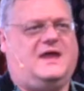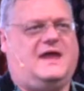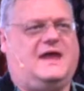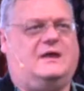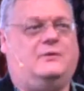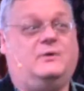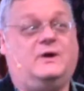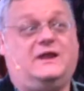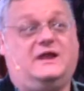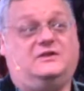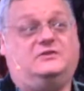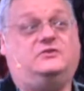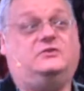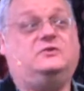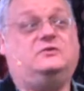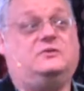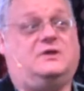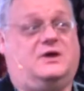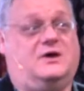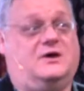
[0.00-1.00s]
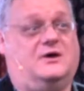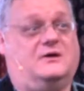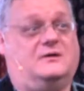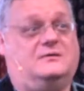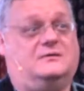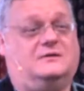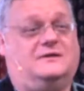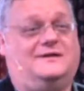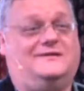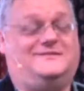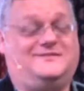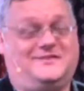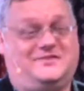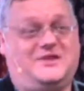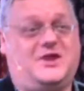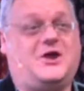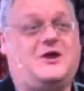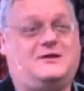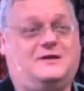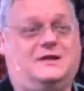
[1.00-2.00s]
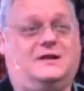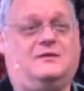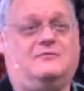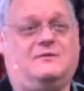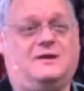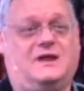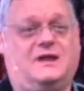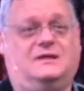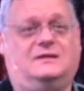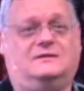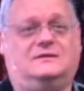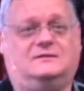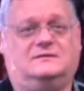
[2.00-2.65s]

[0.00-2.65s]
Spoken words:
And what I do know is that they are getting read.